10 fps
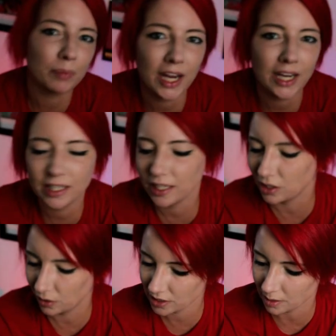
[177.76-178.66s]
to paint it and
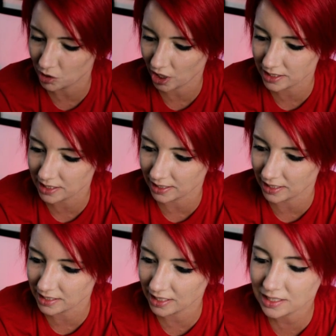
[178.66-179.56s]
do it some
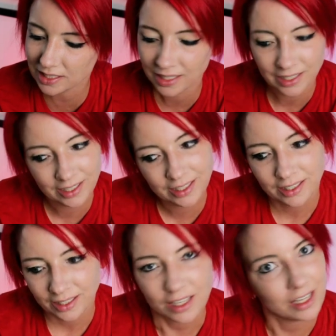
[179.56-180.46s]
justice. It's,
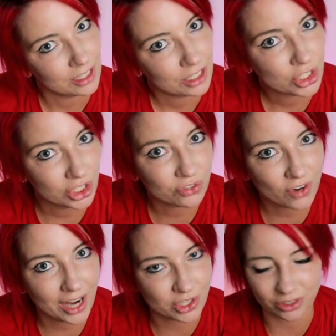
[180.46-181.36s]
she's
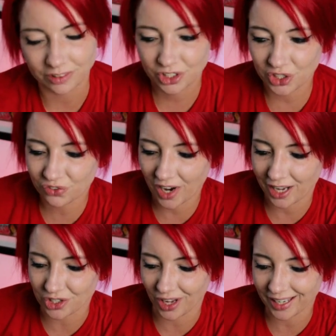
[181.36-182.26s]
fragile. She's
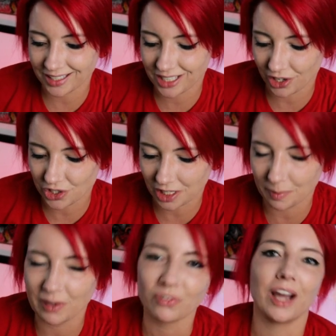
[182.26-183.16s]
fragile. I can tell she's
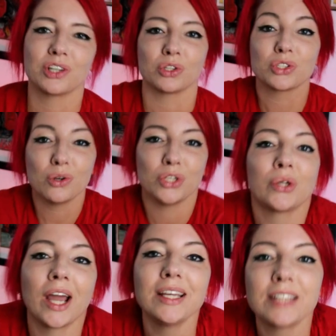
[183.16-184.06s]
gonna be fragile. So do
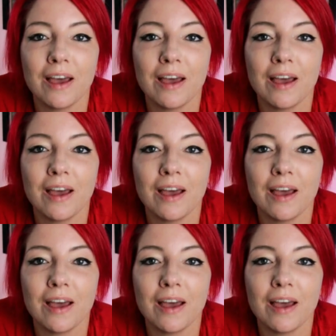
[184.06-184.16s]
you guys